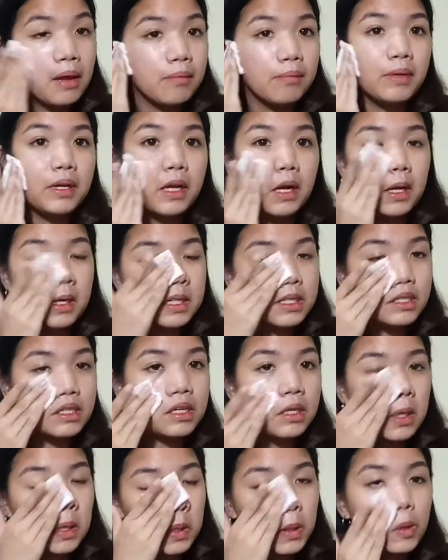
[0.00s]
because
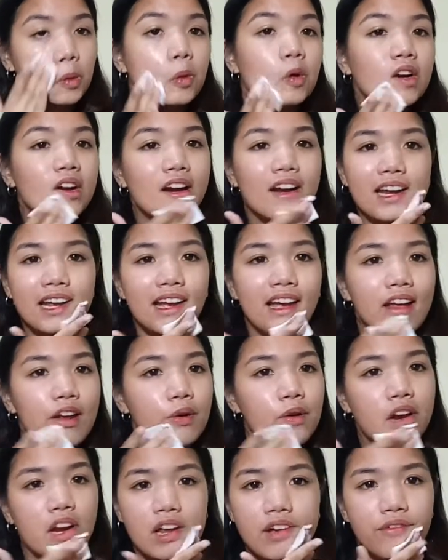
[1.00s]
you're gonna get
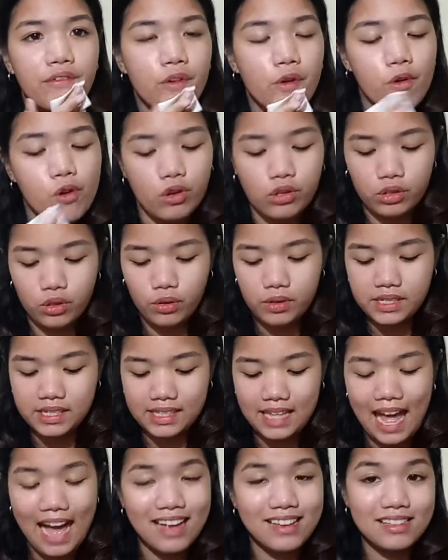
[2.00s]
rid of all those
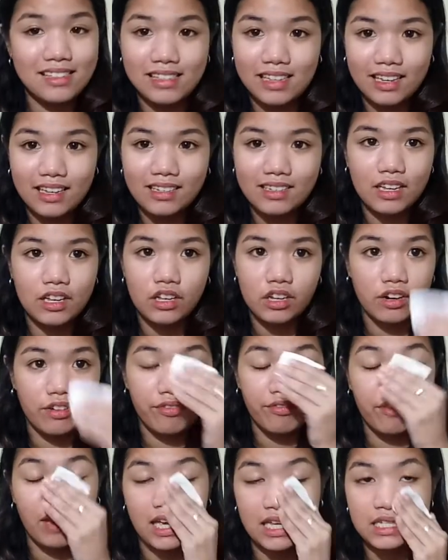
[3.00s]
nasties in your
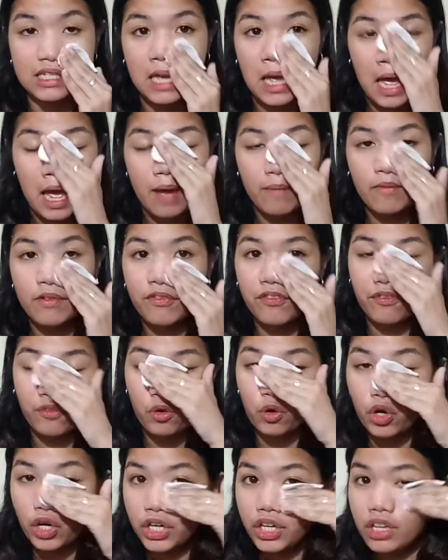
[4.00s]
face
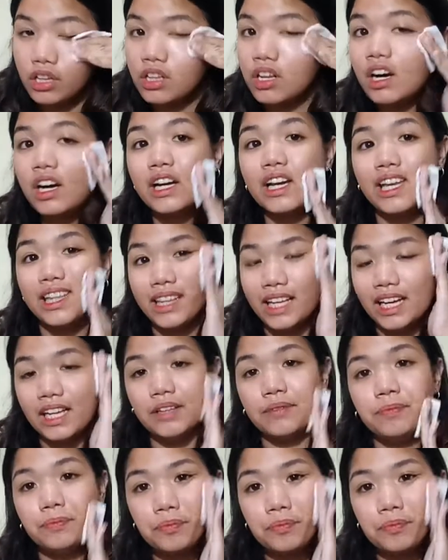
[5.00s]
before you lock it in.